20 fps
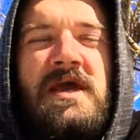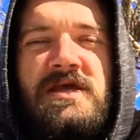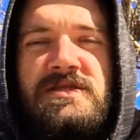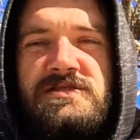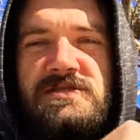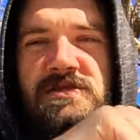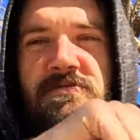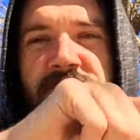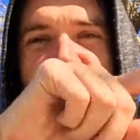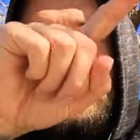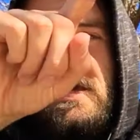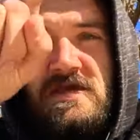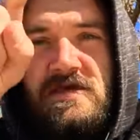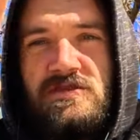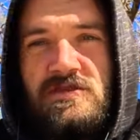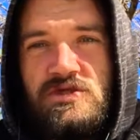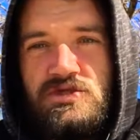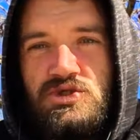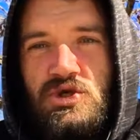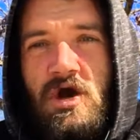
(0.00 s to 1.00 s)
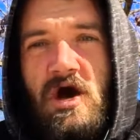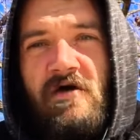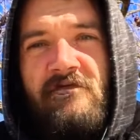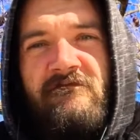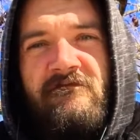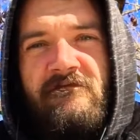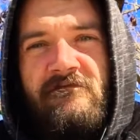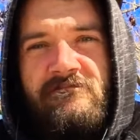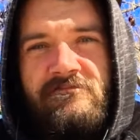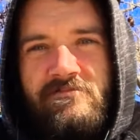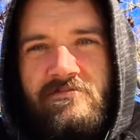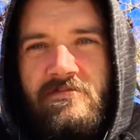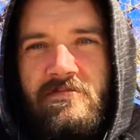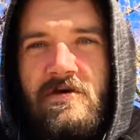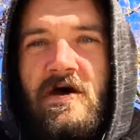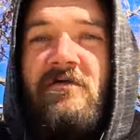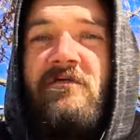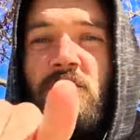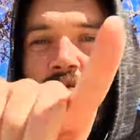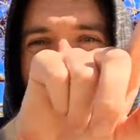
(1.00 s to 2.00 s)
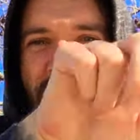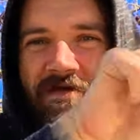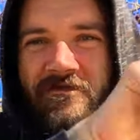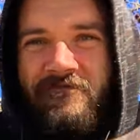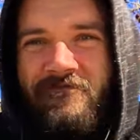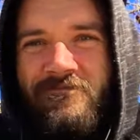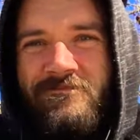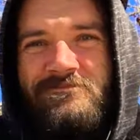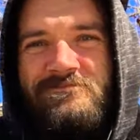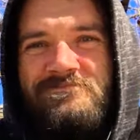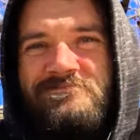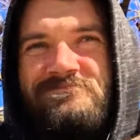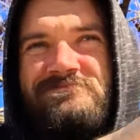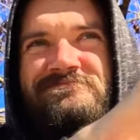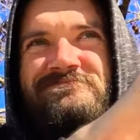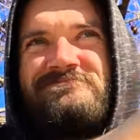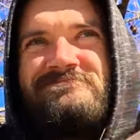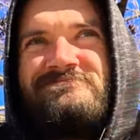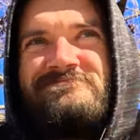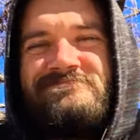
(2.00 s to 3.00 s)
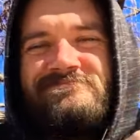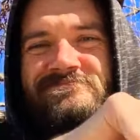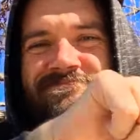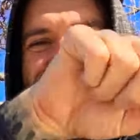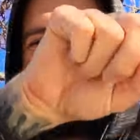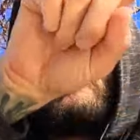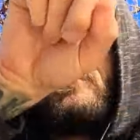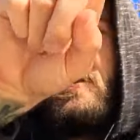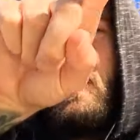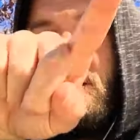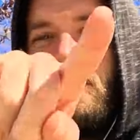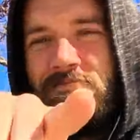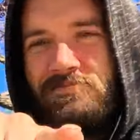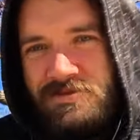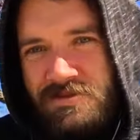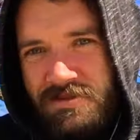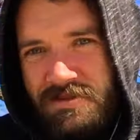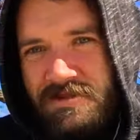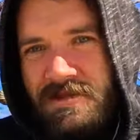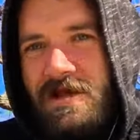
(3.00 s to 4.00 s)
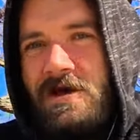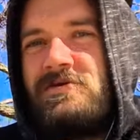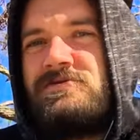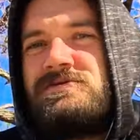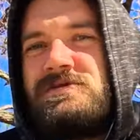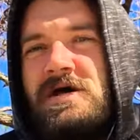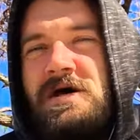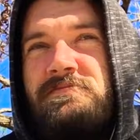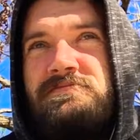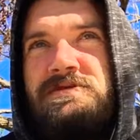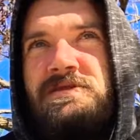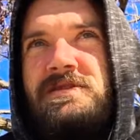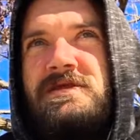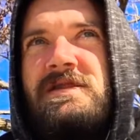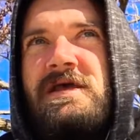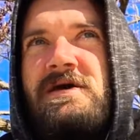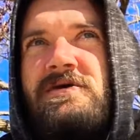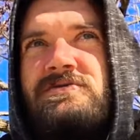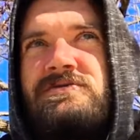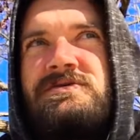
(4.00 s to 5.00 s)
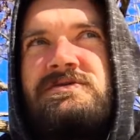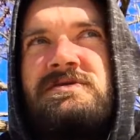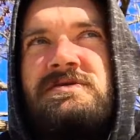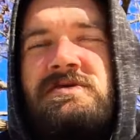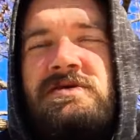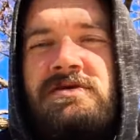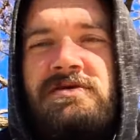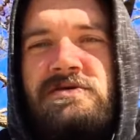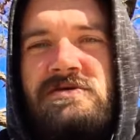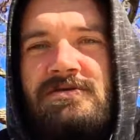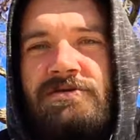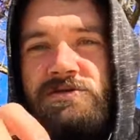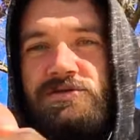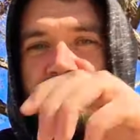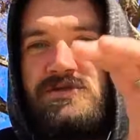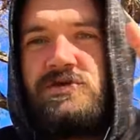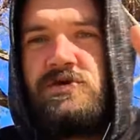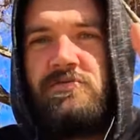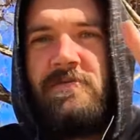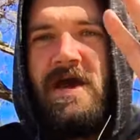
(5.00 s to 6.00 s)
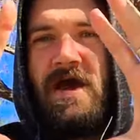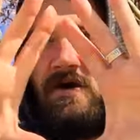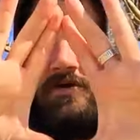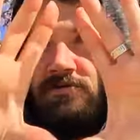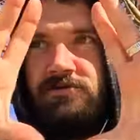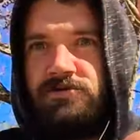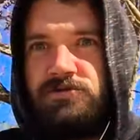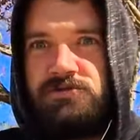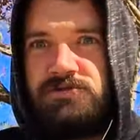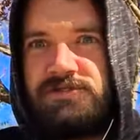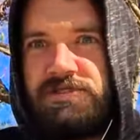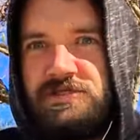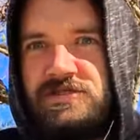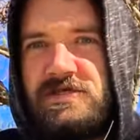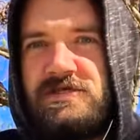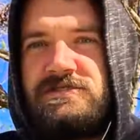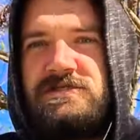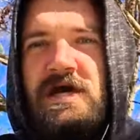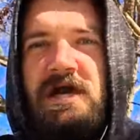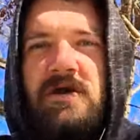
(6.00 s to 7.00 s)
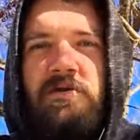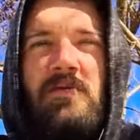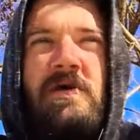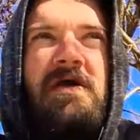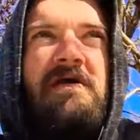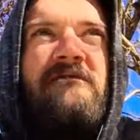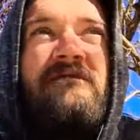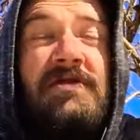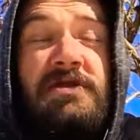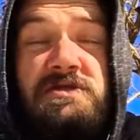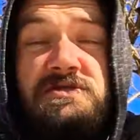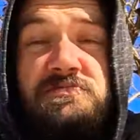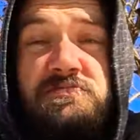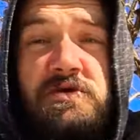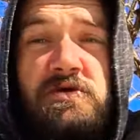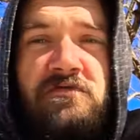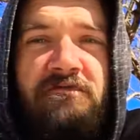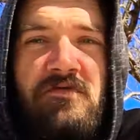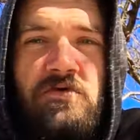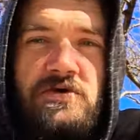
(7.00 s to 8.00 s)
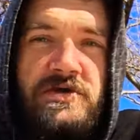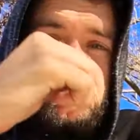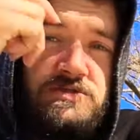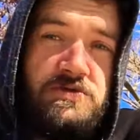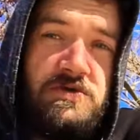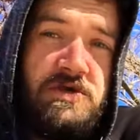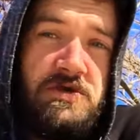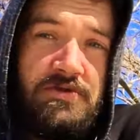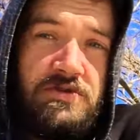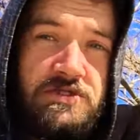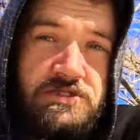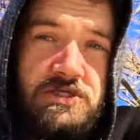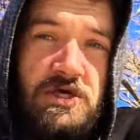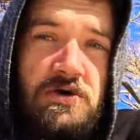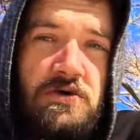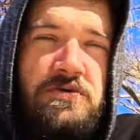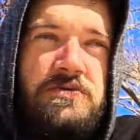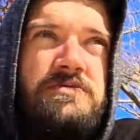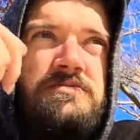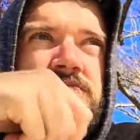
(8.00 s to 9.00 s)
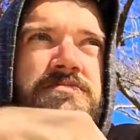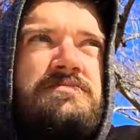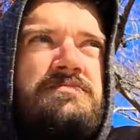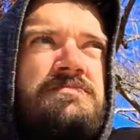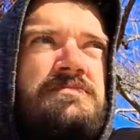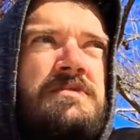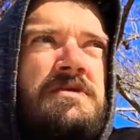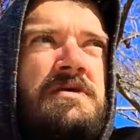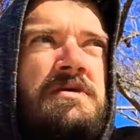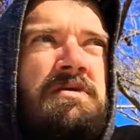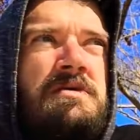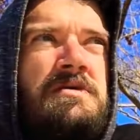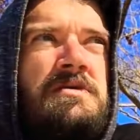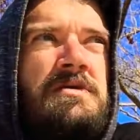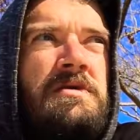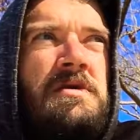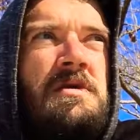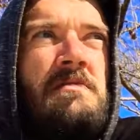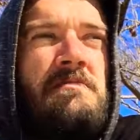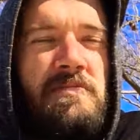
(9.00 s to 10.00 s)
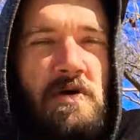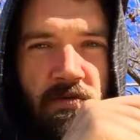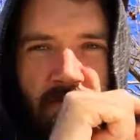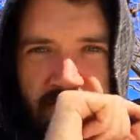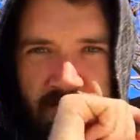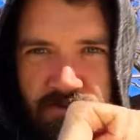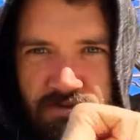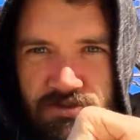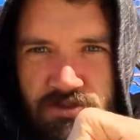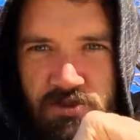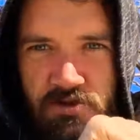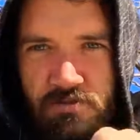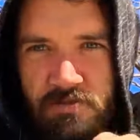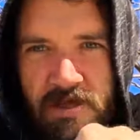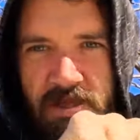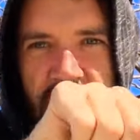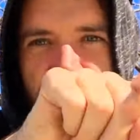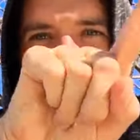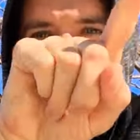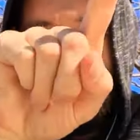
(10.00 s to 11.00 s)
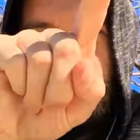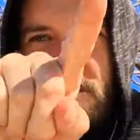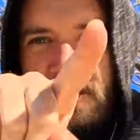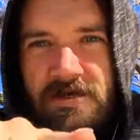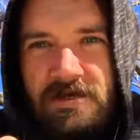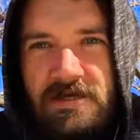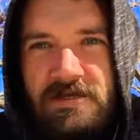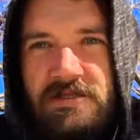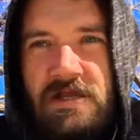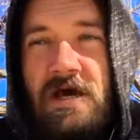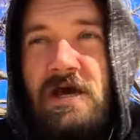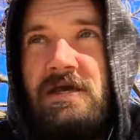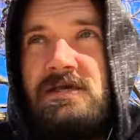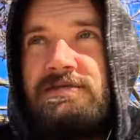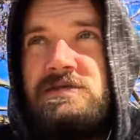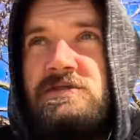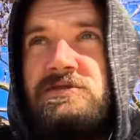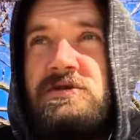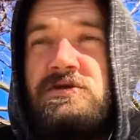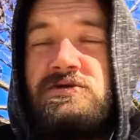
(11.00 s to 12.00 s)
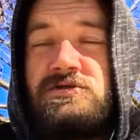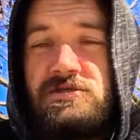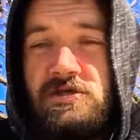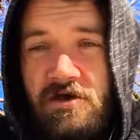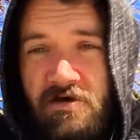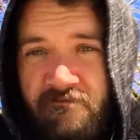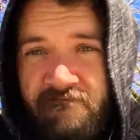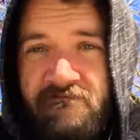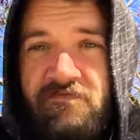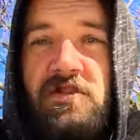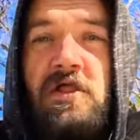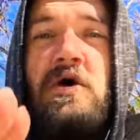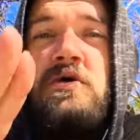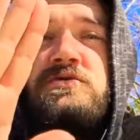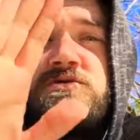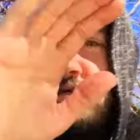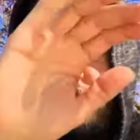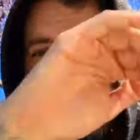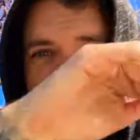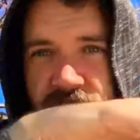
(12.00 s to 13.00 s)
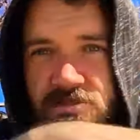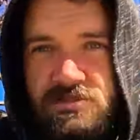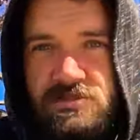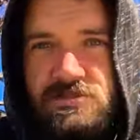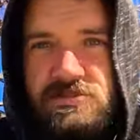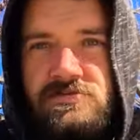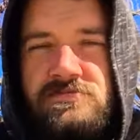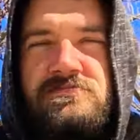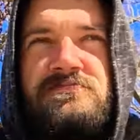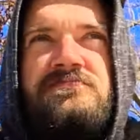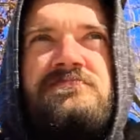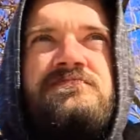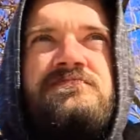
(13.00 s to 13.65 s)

It's the peak and the trough of a wave. The ups and the downs, the ups and the downs. Zoom out, you see the entire wave, and it's beautiful because you hear the tone. But when you zoom in and you recognize that there's a flow to this,